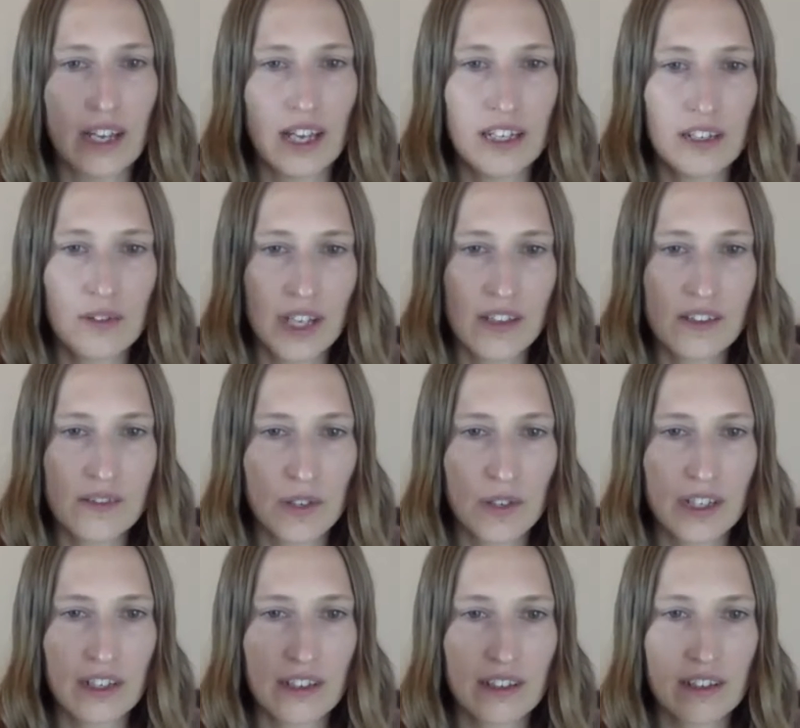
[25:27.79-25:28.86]
Anyone else
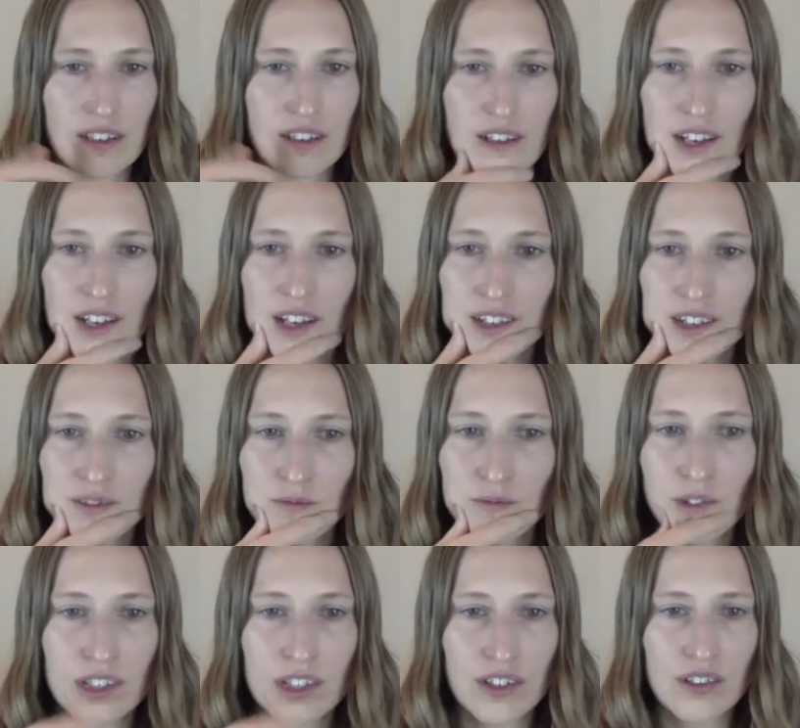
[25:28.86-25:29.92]
wanna
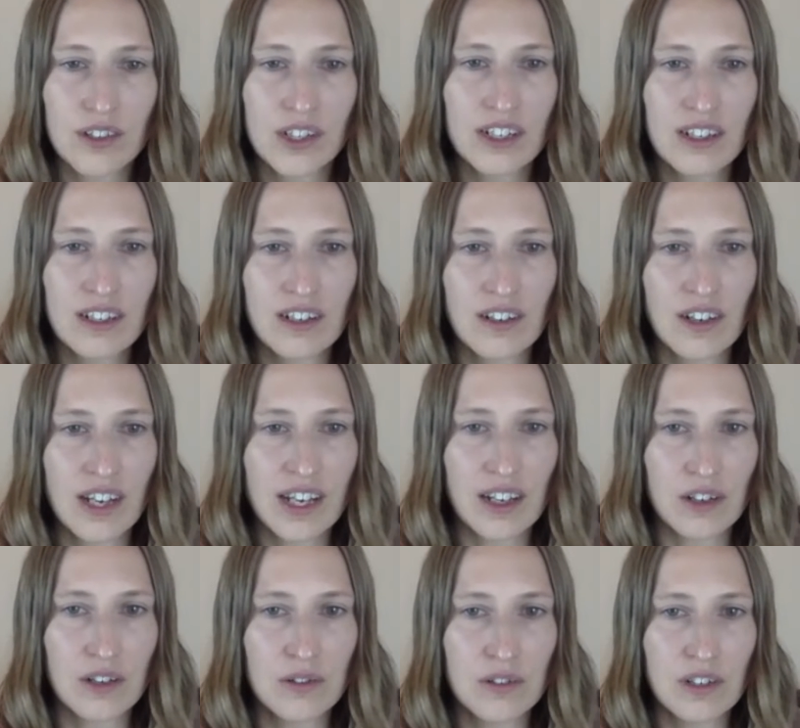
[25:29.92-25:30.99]
go here? Okay,
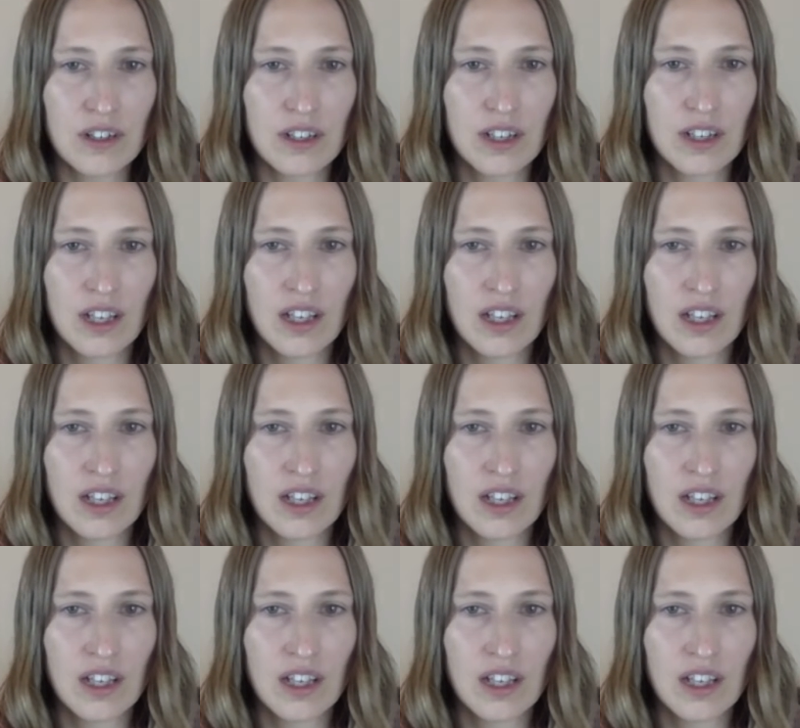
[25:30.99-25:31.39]
cool.